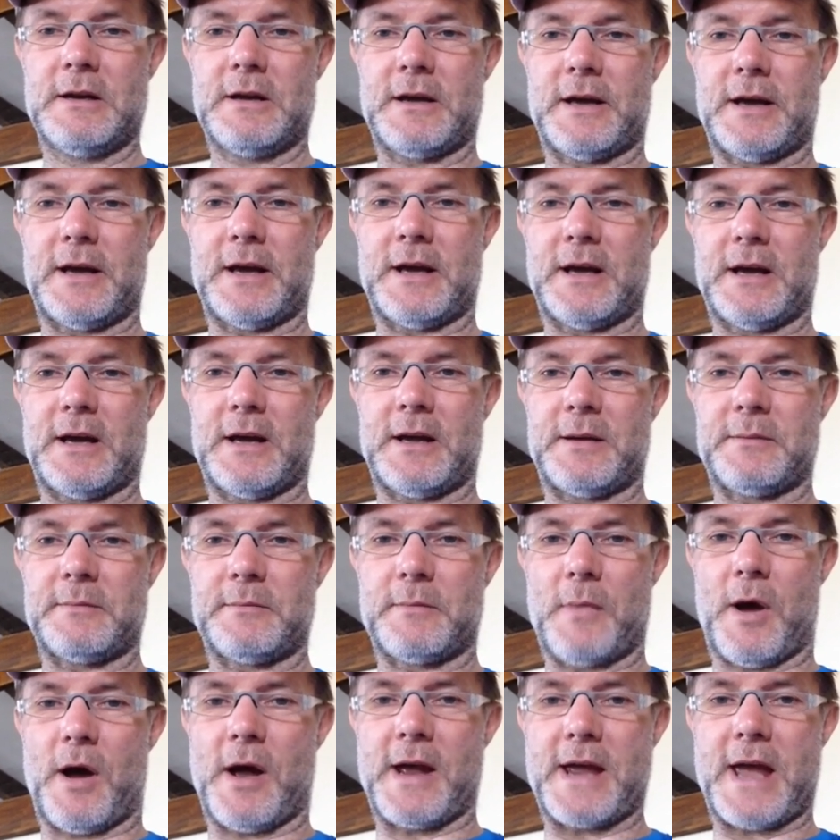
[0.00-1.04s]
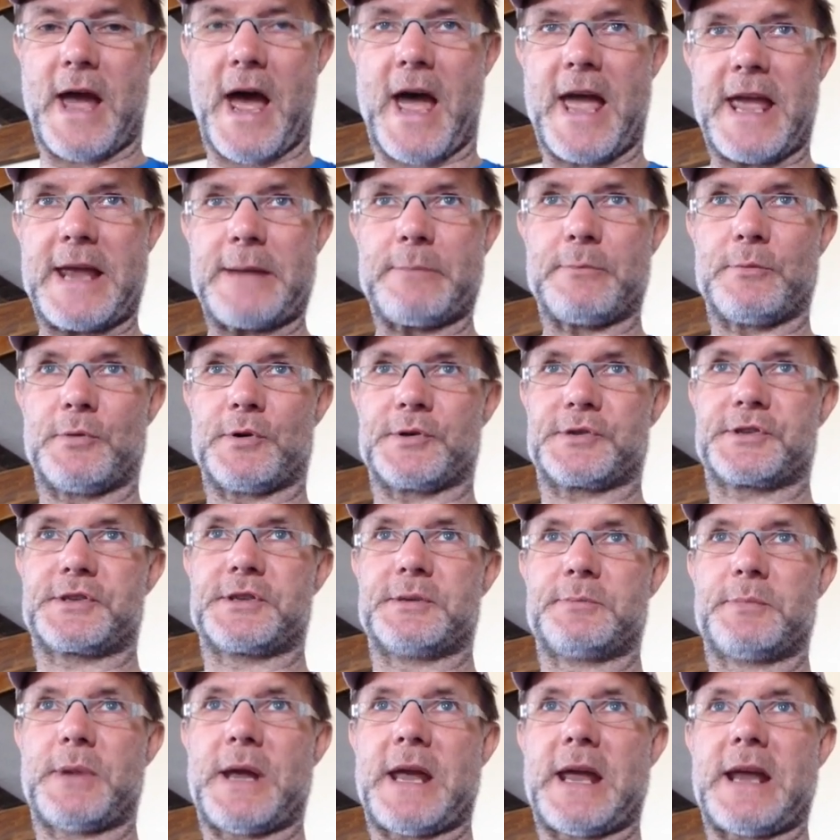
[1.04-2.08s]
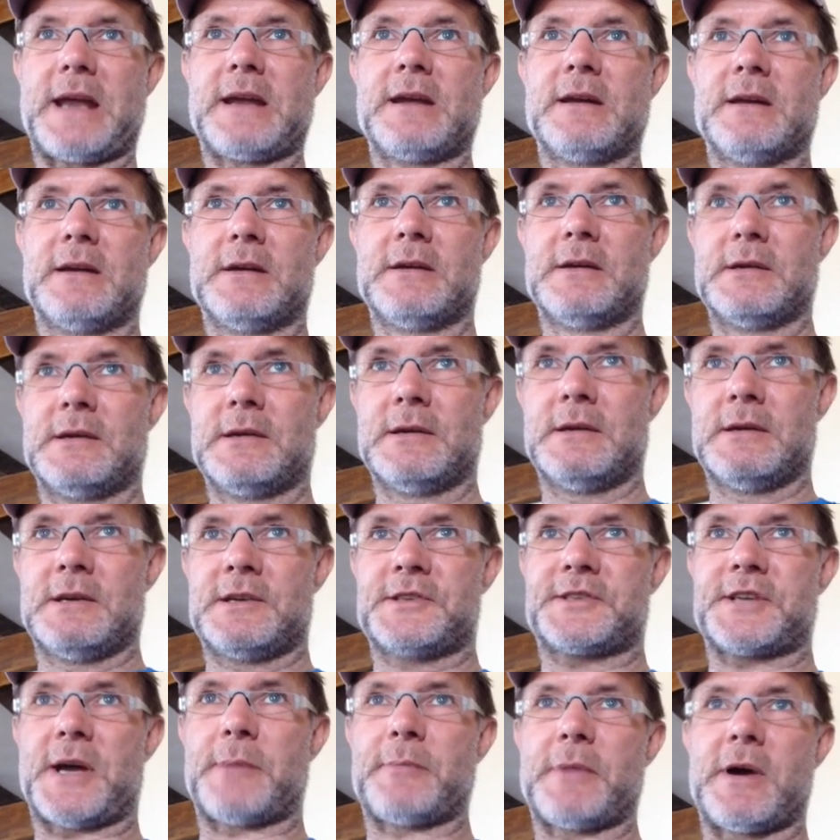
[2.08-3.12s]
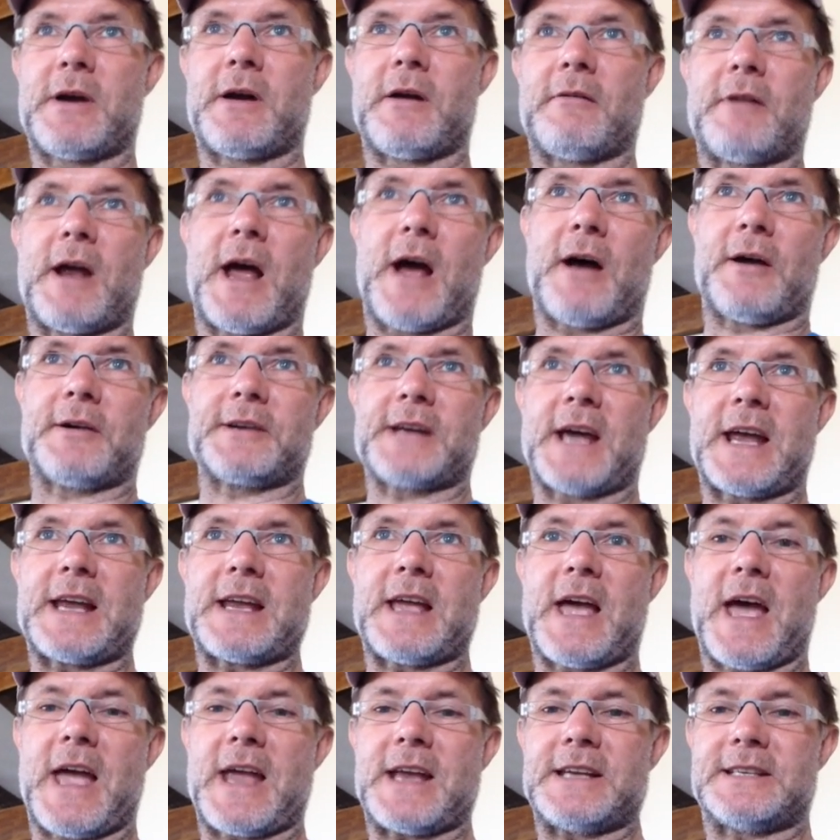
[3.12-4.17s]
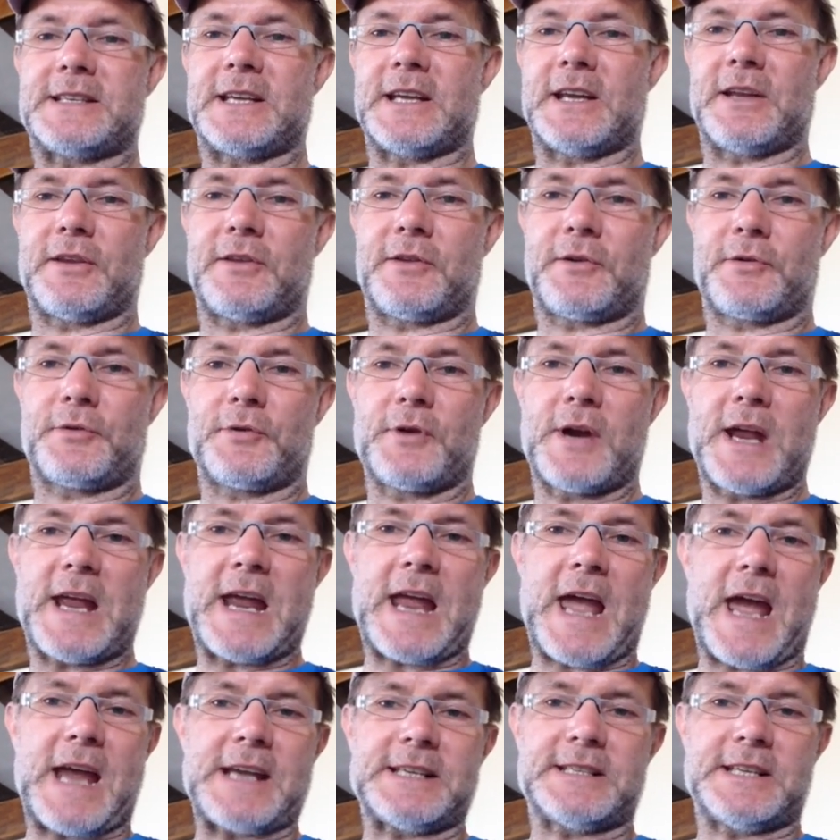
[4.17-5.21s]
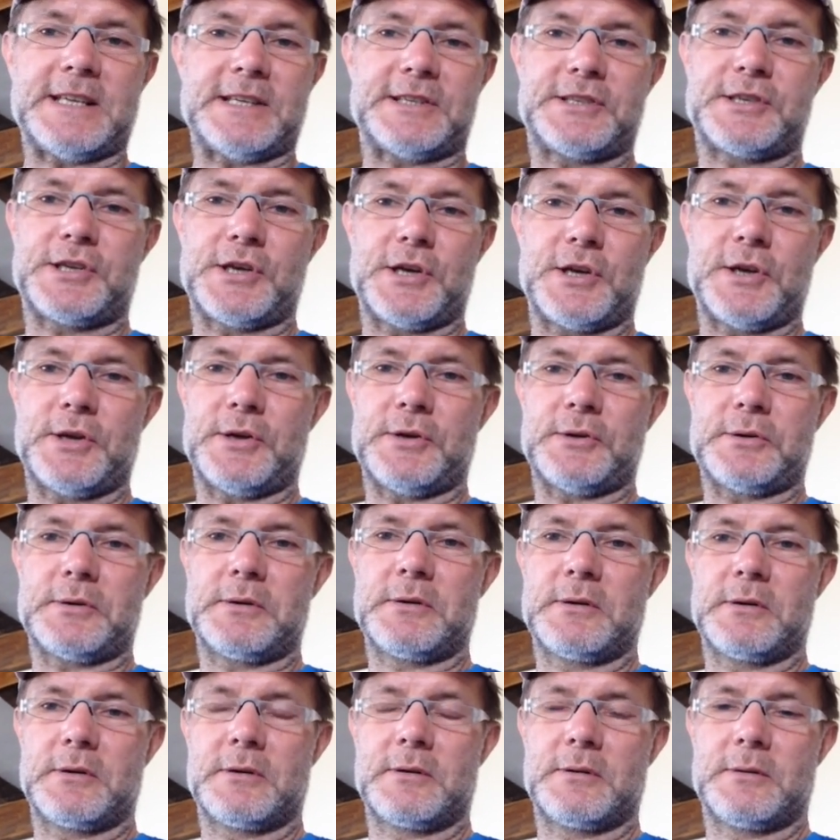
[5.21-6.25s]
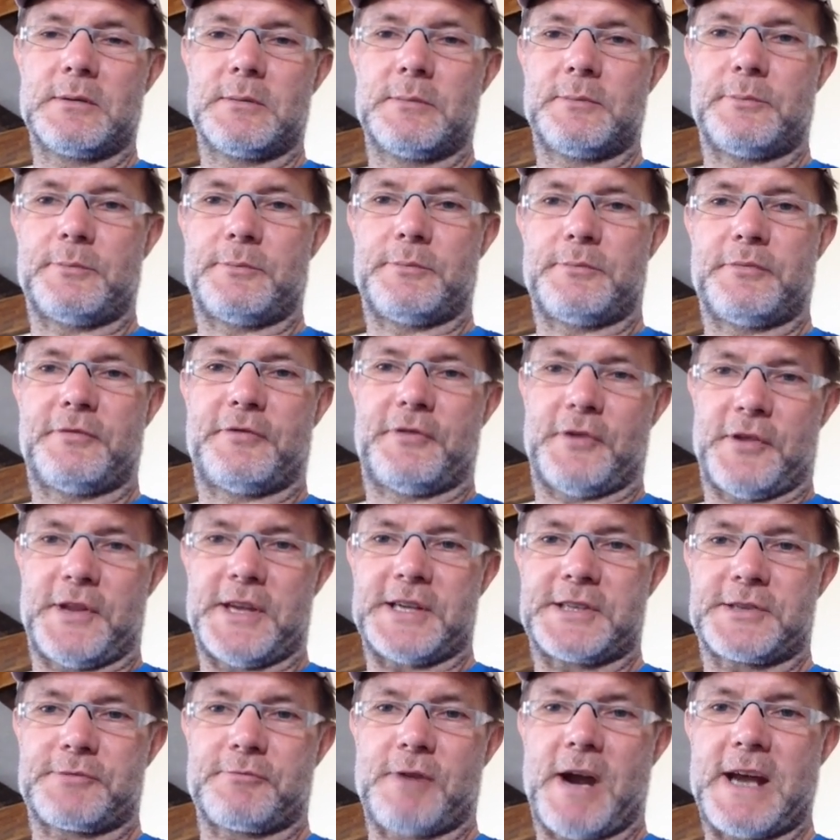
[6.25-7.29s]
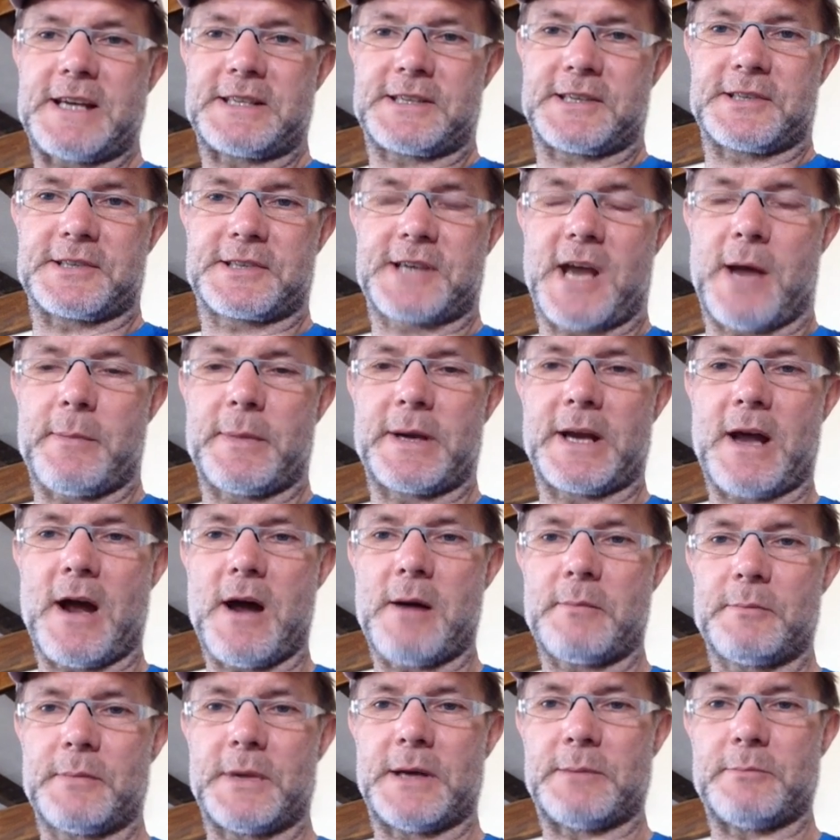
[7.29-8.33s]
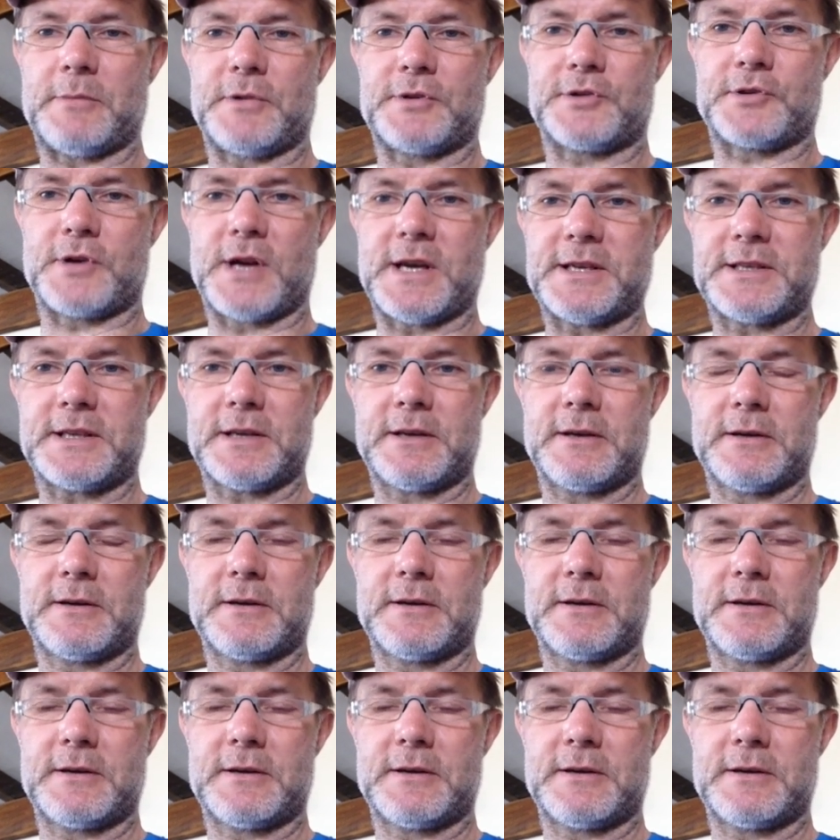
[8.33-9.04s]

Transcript: and my aim was to be somewhere around 83, 82 for this race that's coming up in Madrid.